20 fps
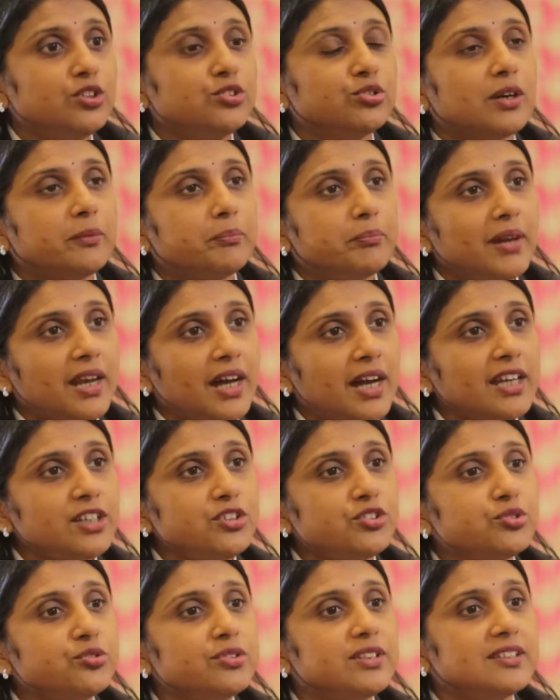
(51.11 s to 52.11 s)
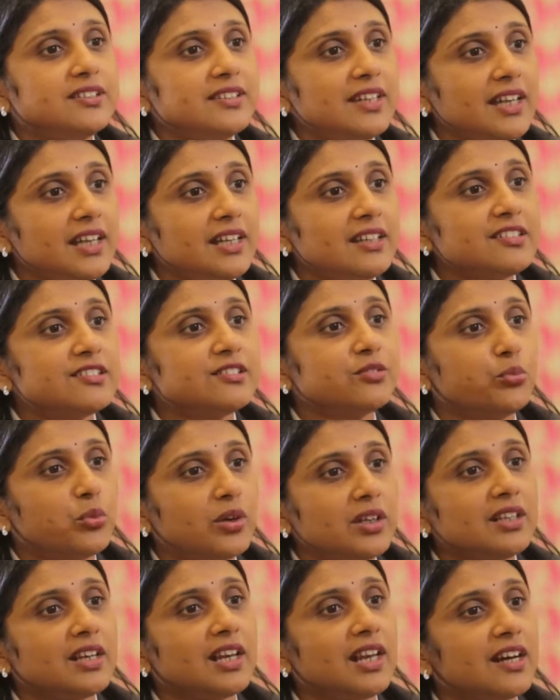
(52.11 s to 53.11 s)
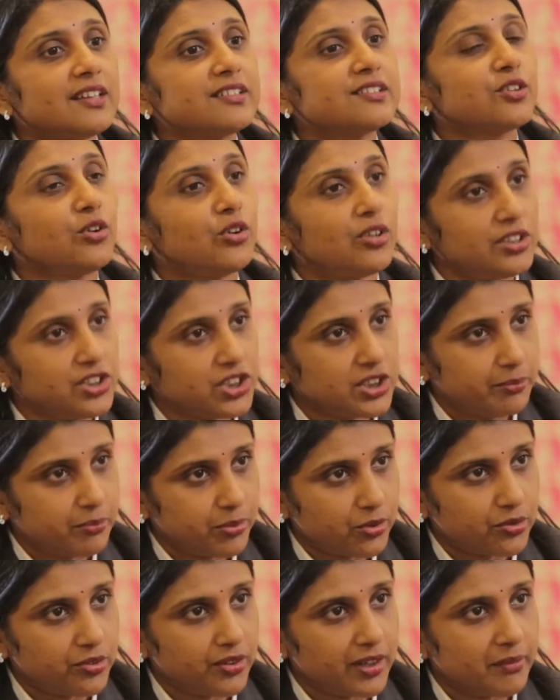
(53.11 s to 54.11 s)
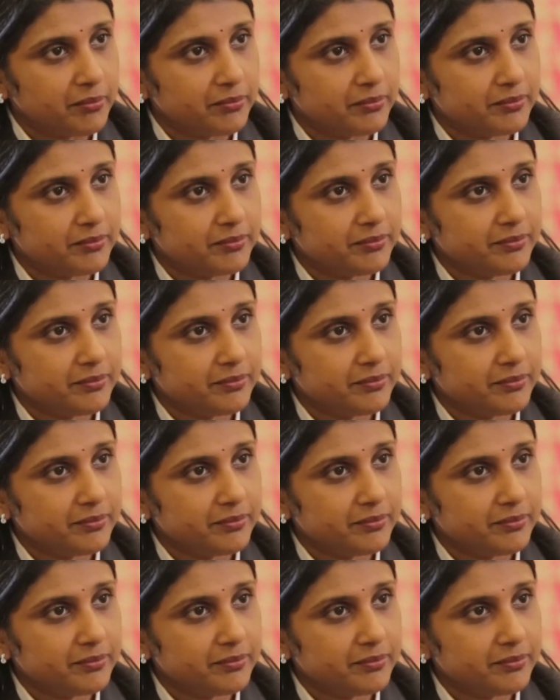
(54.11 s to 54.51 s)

to apply through the Taylor's World Class Scholarship Program.